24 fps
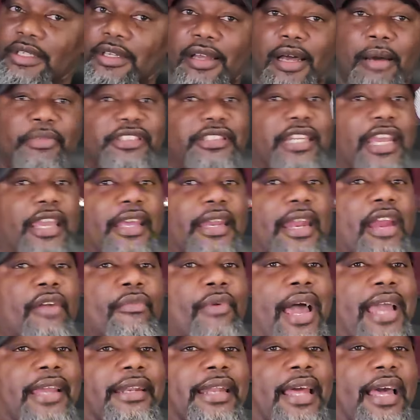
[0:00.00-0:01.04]
I'm going to tell you that
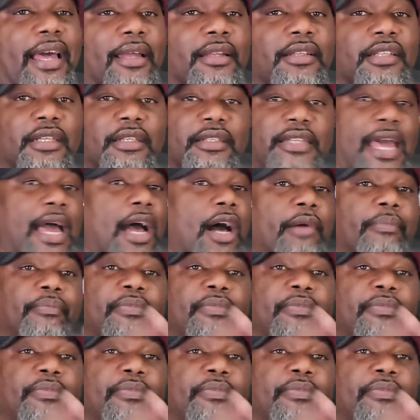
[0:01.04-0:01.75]
right now. Now,